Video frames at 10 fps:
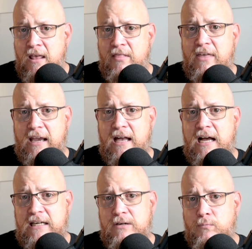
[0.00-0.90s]
that
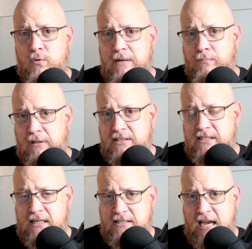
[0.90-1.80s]
God can bring
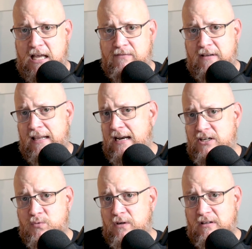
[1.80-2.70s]
blessings out of it. And I
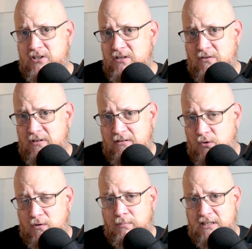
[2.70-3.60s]
just want to let you know that
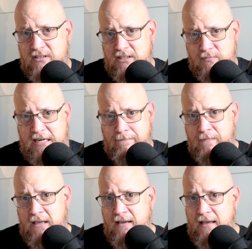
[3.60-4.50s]
you are a blessing to me,
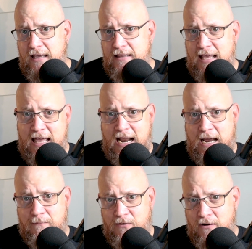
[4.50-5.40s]
and that
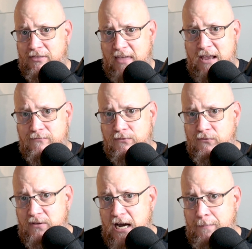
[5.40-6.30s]
I am very thankful
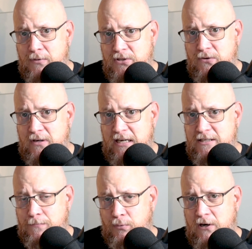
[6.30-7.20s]
for the opportunity
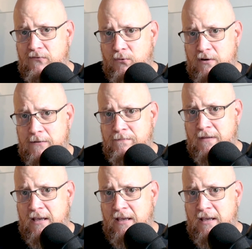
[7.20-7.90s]
to pray for you.